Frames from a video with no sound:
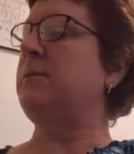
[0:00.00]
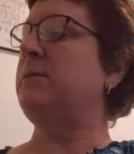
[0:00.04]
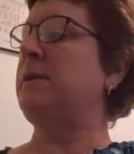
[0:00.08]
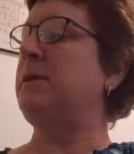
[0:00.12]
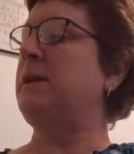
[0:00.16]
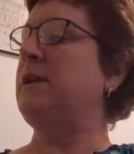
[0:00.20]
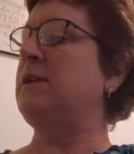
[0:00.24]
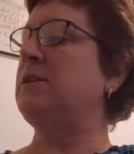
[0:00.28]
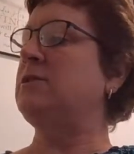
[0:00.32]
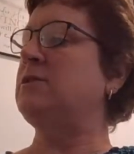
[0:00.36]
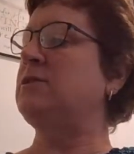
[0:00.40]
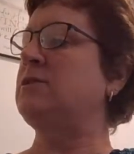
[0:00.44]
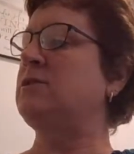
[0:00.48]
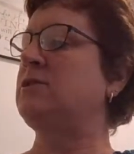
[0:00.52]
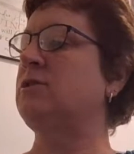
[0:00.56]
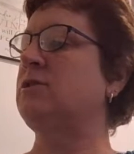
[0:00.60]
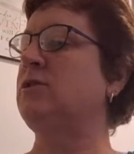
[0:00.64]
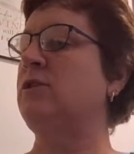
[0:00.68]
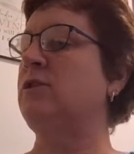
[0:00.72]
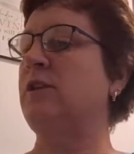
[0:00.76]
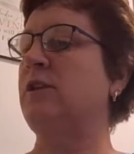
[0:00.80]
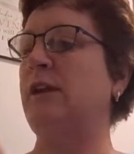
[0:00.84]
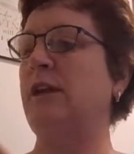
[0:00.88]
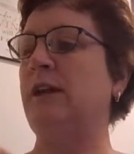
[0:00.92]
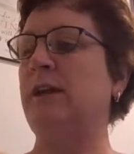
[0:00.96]
to page
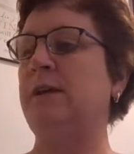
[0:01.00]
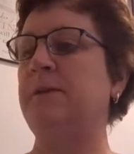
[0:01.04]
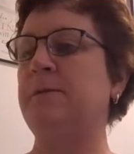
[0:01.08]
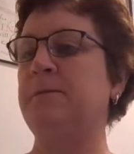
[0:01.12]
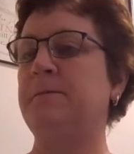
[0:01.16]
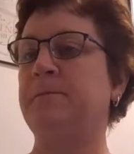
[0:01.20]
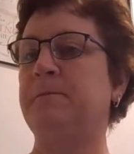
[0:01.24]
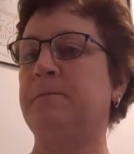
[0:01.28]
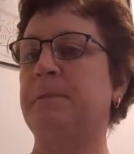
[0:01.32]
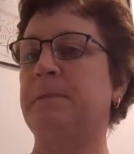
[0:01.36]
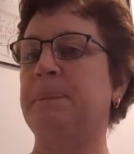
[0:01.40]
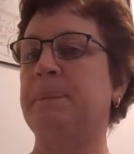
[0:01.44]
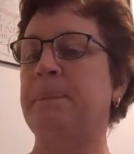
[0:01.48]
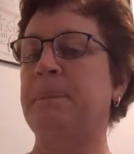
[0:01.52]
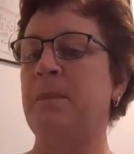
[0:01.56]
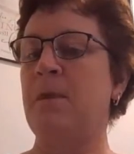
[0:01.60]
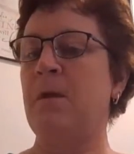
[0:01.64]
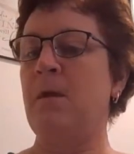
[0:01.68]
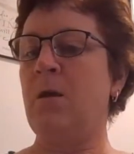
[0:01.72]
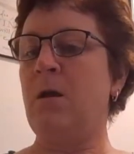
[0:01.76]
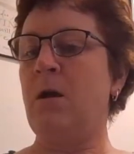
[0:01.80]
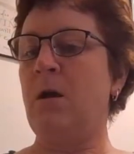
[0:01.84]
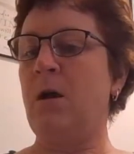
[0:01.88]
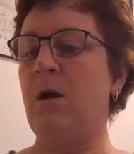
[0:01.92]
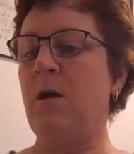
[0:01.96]
30.
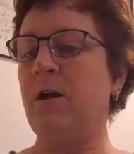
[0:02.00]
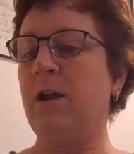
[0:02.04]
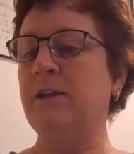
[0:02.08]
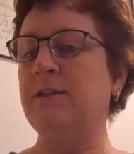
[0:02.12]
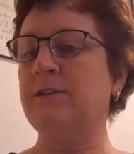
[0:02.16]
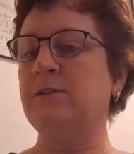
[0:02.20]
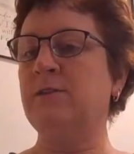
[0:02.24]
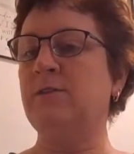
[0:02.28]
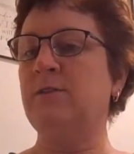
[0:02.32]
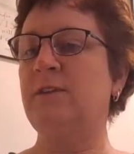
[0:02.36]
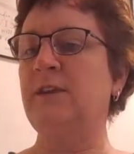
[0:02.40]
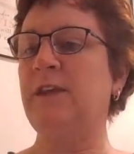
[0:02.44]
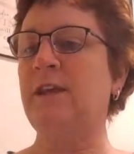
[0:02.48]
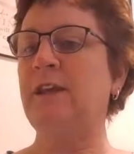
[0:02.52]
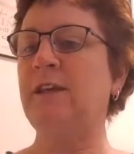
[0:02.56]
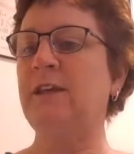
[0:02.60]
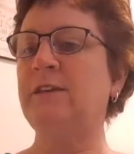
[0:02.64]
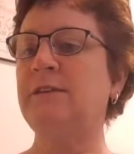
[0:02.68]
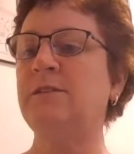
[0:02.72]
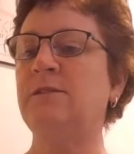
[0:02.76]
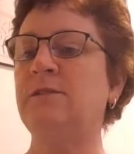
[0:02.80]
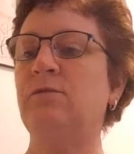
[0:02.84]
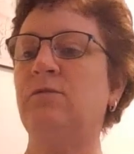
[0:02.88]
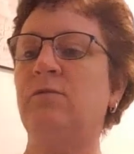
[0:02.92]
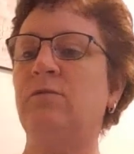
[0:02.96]
All right, so
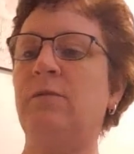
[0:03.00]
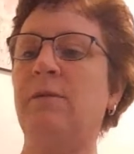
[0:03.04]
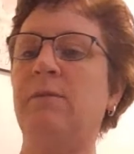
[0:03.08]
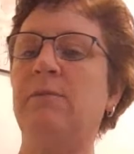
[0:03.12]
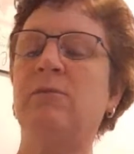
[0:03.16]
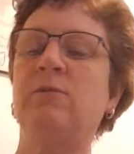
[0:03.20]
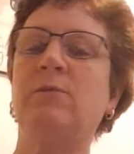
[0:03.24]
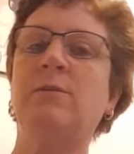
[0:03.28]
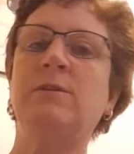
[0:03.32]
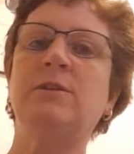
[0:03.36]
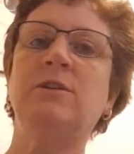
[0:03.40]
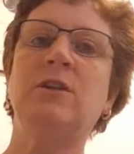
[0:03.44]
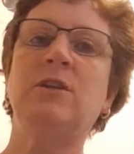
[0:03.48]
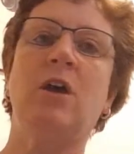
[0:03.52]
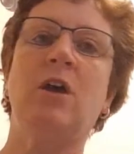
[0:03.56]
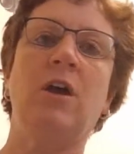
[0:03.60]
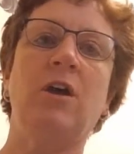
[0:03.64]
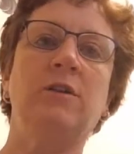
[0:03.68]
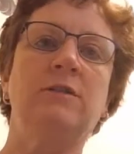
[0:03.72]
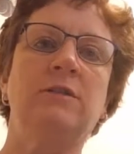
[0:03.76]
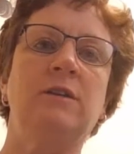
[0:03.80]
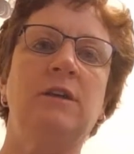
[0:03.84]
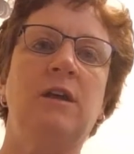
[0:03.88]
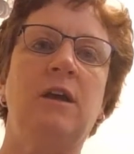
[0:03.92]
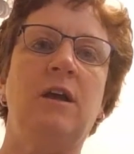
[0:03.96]
these, remember we
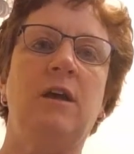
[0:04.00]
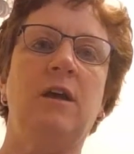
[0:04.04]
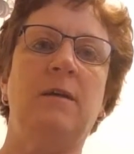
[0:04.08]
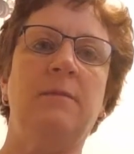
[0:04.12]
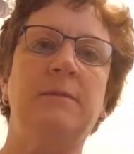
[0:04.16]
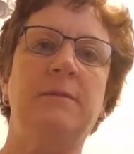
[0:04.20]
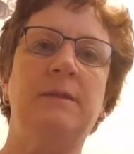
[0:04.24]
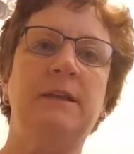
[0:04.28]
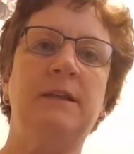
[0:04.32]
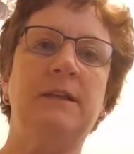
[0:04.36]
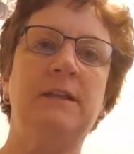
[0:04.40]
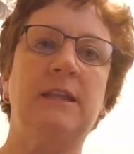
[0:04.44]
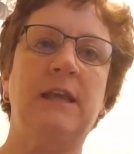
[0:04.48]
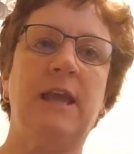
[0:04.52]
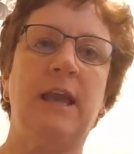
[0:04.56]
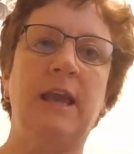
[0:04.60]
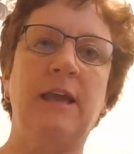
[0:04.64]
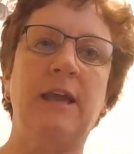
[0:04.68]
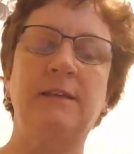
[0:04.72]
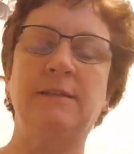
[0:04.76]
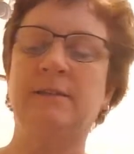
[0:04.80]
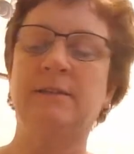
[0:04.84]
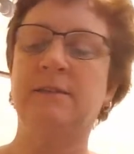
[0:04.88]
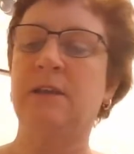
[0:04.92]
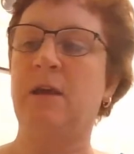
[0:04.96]
talked in
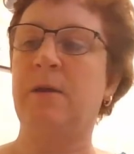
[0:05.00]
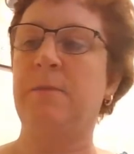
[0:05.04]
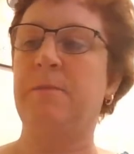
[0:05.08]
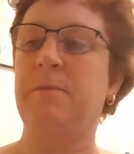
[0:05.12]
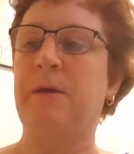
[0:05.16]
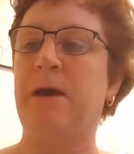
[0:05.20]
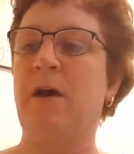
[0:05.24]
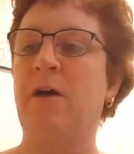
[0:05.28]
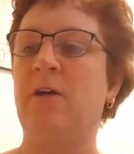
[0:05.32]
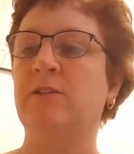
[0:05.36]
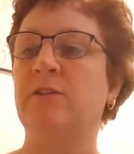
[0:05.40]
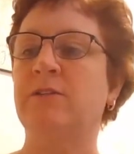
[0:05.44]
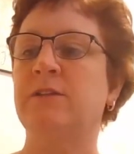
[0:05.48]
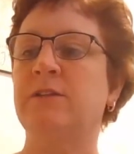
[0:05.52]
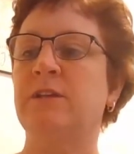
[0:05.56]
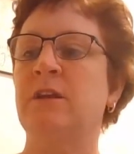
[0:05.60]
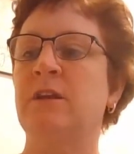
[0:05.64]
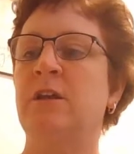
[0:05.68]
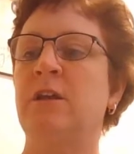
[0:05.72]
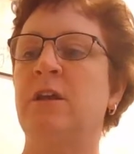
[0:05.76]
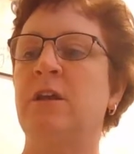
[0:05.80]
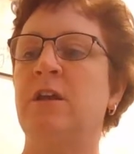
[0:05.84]
class about